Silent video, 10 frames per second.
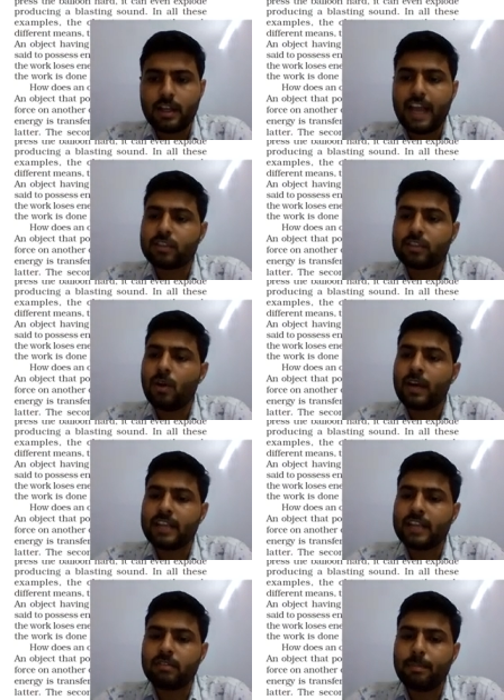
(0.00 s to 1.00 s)
As long
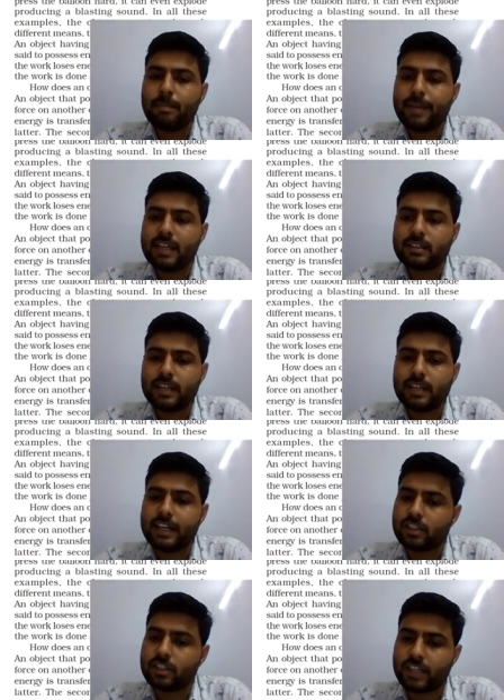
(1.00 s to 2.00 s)
as we press
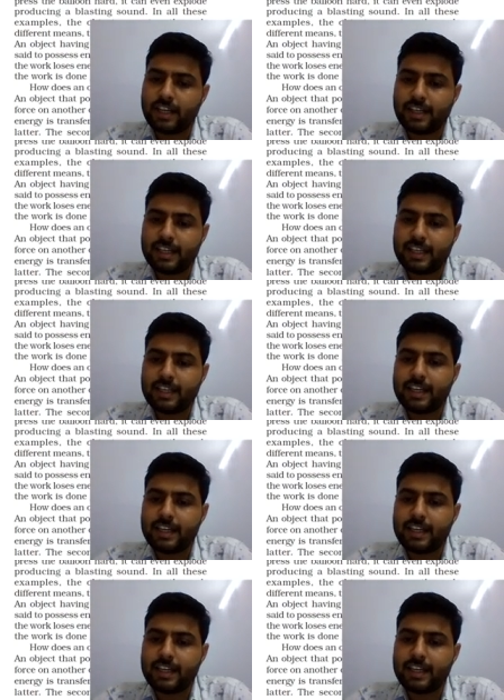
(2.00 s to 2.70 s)
it gently,